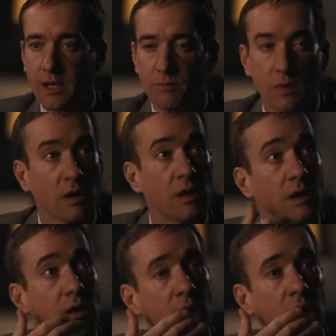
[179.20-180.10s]
I could,
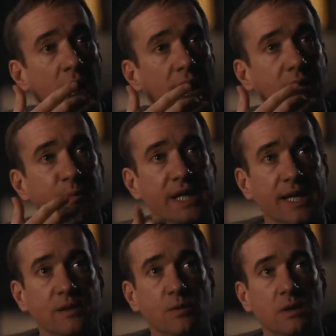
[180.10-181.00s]
I could be
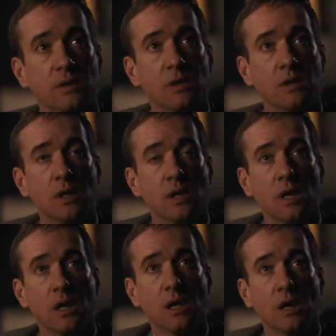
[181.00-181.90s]
like the,
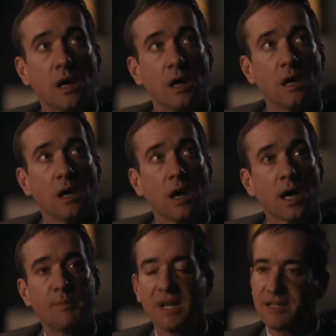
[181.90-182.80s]

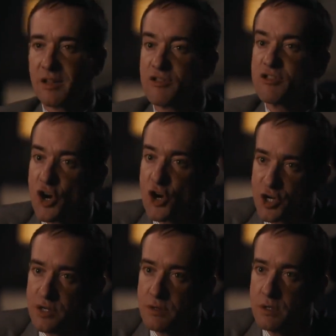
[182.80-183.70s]
I could be like the
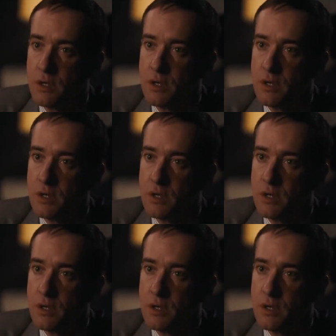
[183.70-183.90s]
third